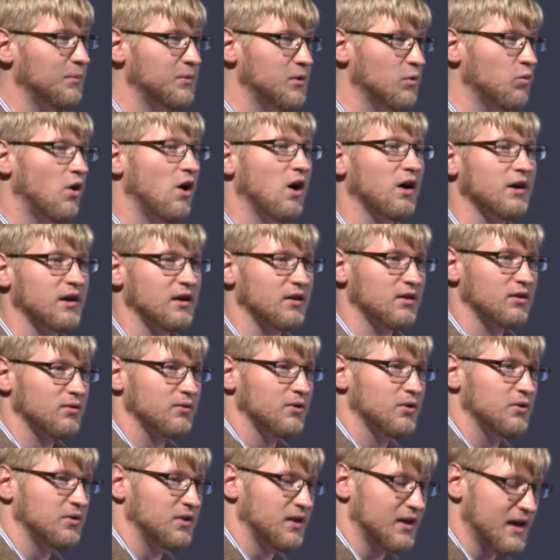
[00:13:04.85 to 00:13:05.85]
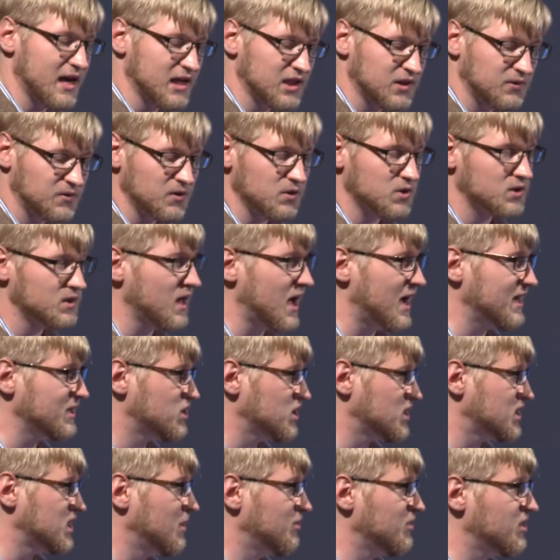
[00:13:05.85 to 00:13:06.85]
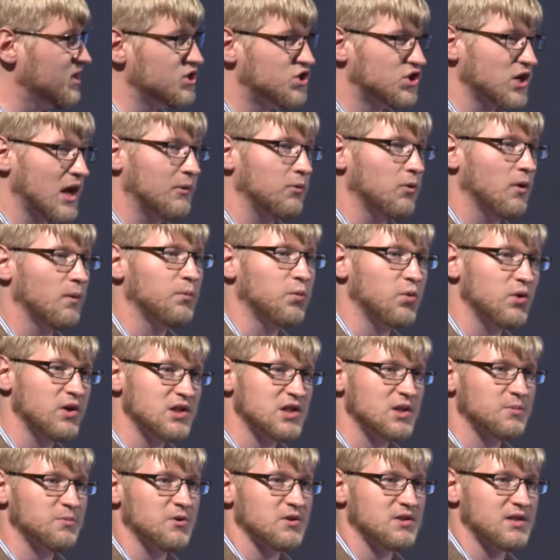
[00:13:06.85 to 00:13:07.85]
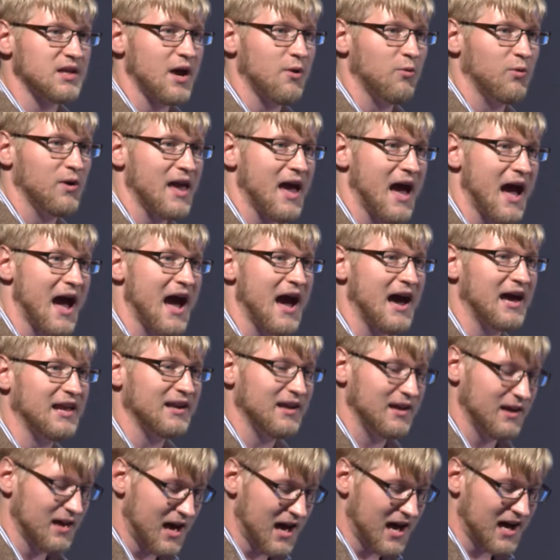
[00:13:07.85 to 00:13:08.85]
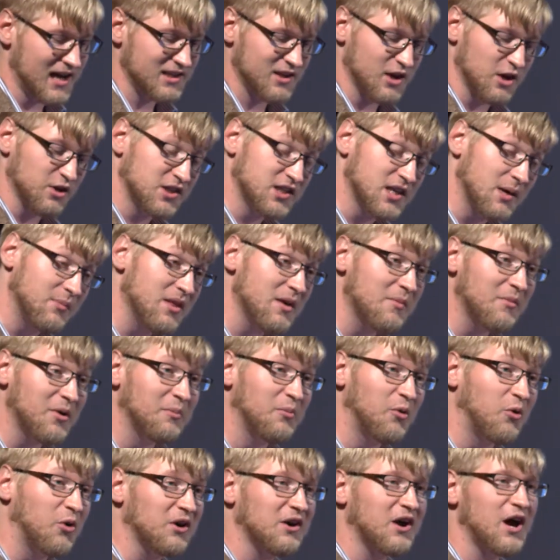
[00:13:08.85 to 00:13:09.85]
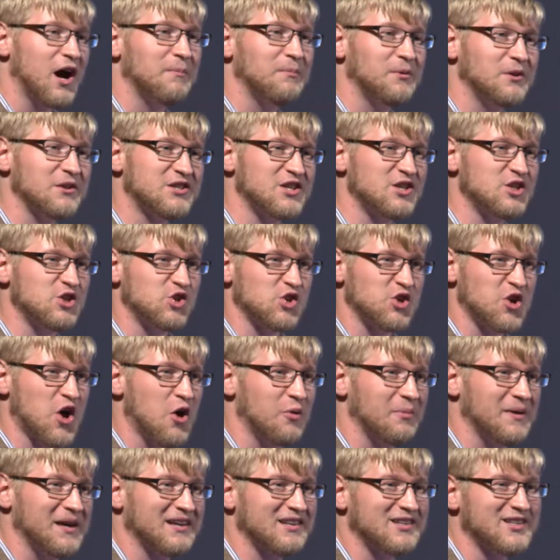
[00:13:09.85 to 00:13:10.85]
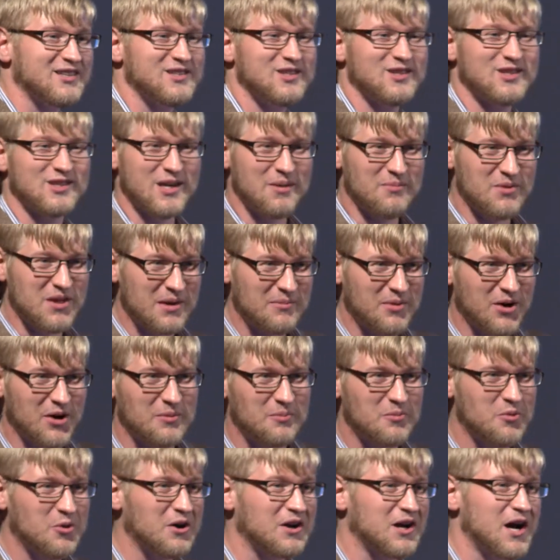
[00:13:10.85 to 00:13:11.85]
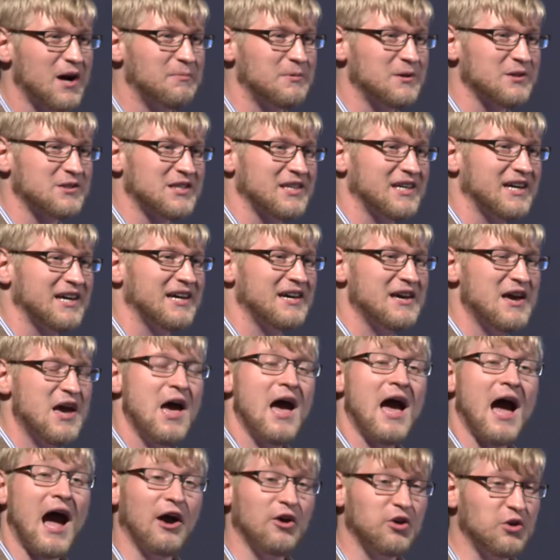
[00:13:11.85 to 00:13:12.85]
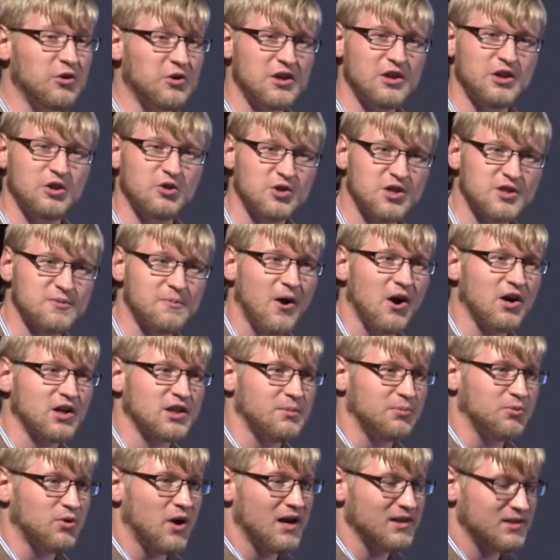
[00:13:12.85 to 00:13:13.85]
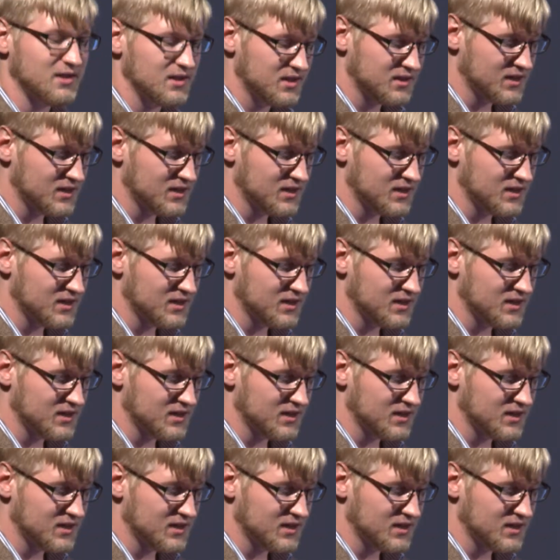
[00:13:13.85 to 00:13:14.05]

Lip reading: be walking through in the next few slides just some of the general principles that we had. Some of them are more coupled to genomics. Some of them are more coupled to how you can use Spark to process